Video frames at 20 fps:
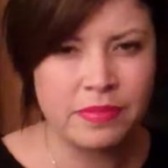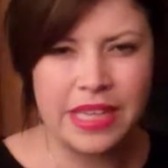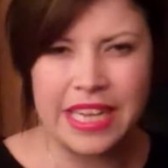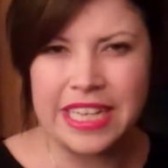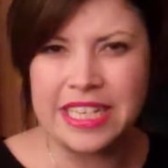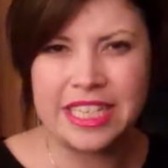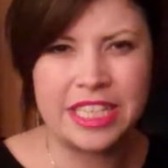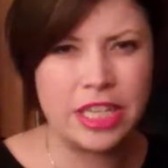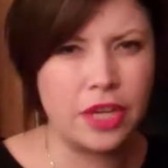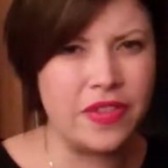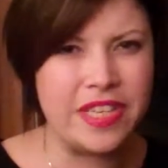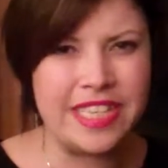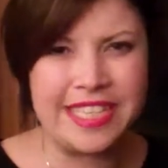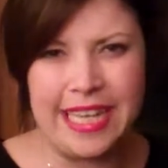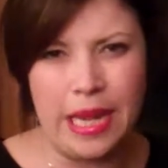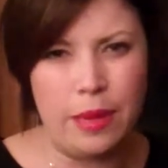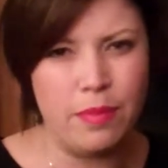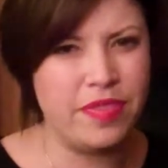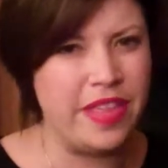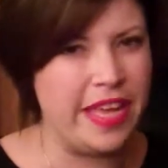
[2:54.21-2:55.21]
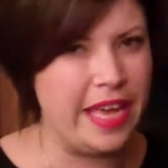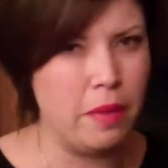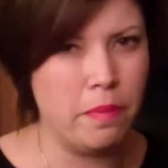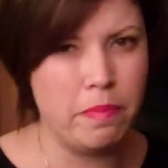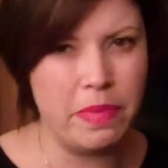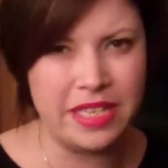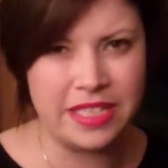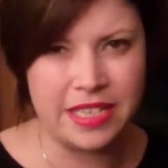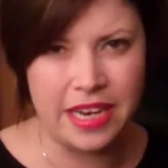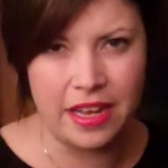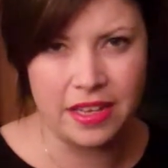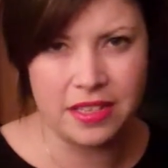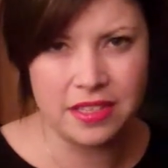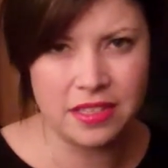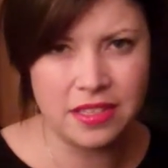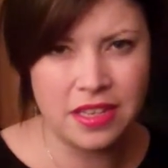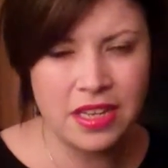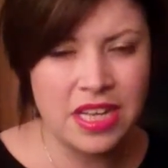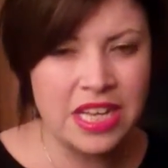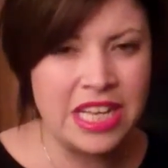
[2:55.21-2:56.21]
It's still the same thing in business.